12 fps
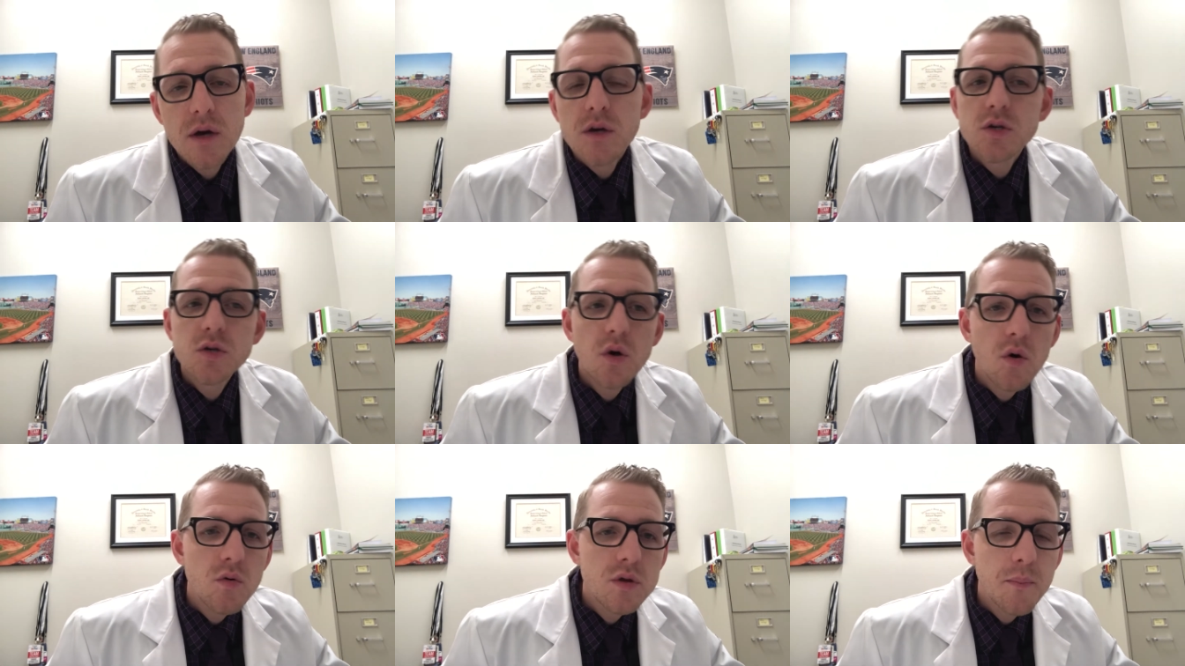
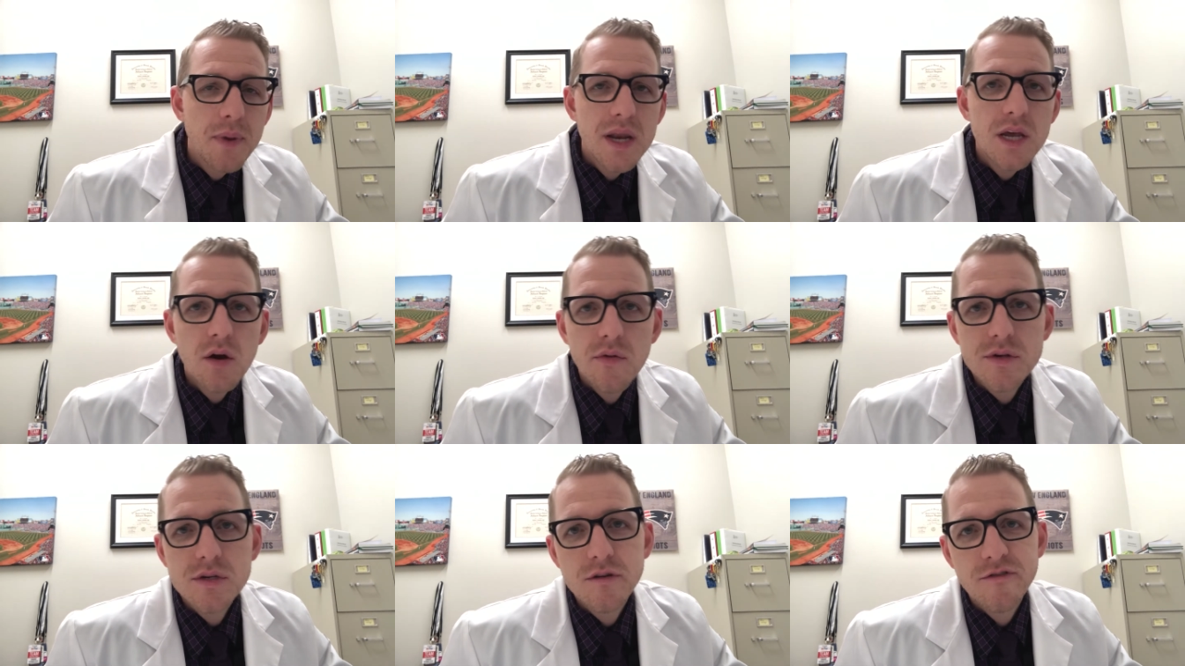So depending on
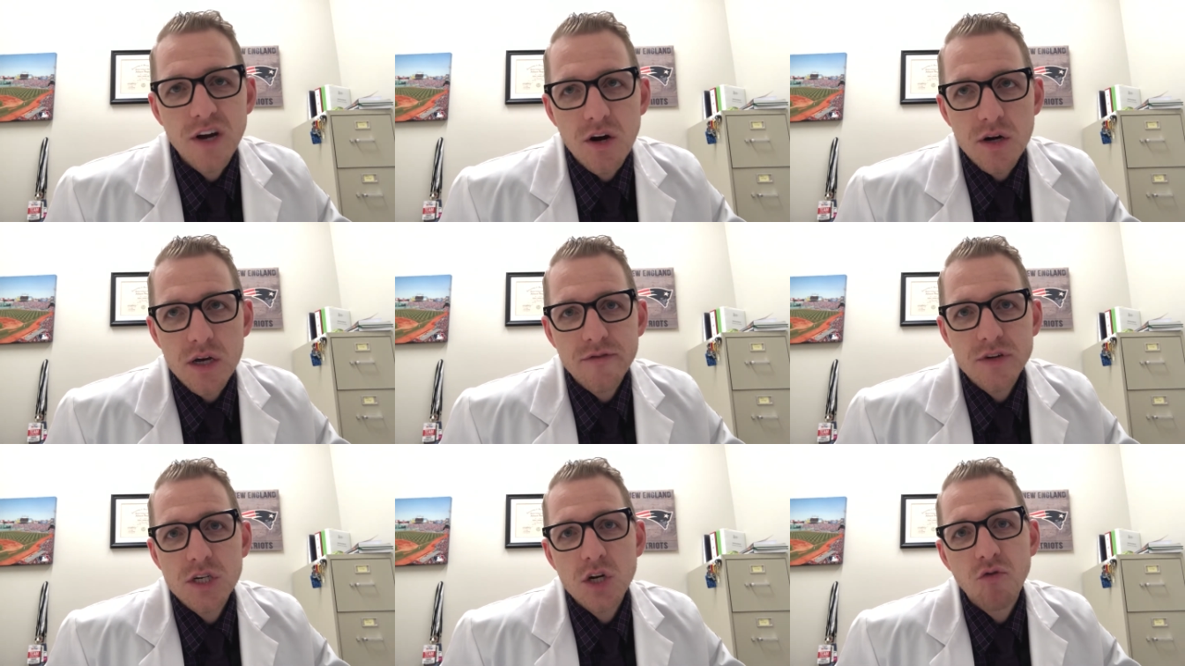the severity,
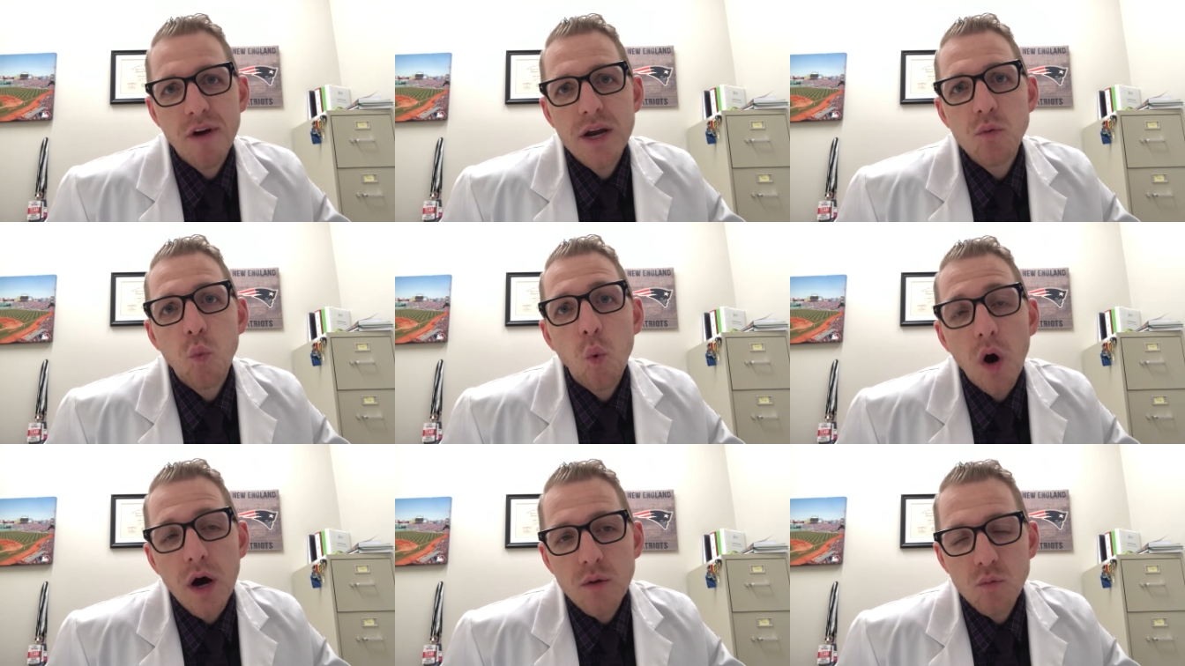if it's a grade
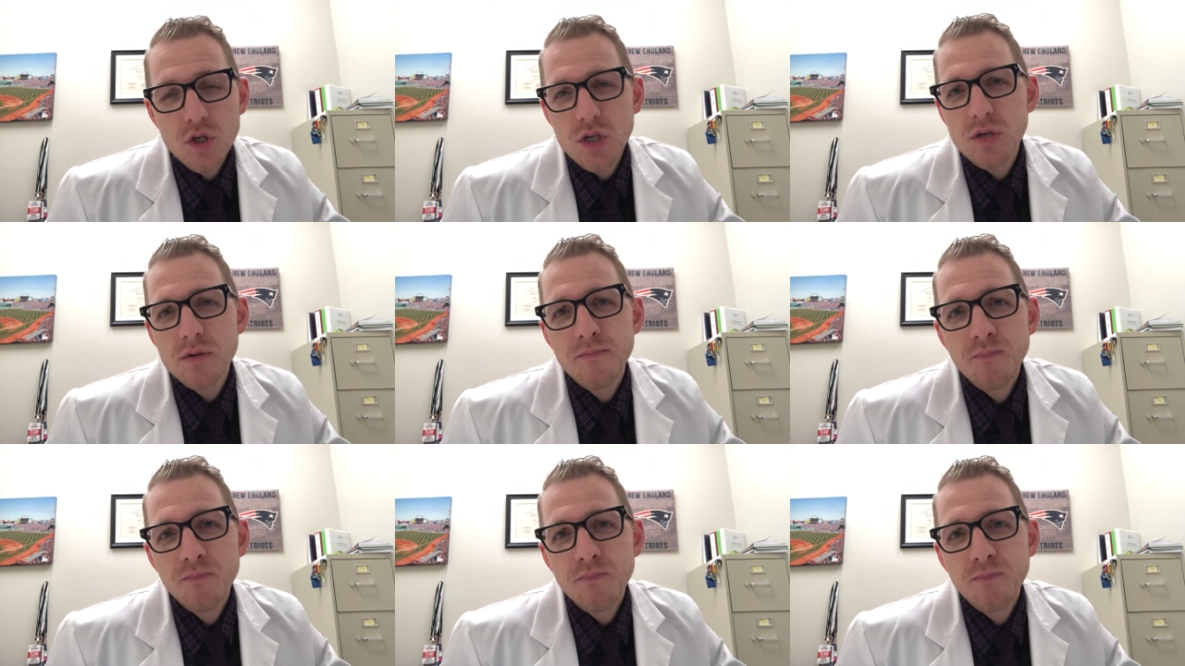1, which is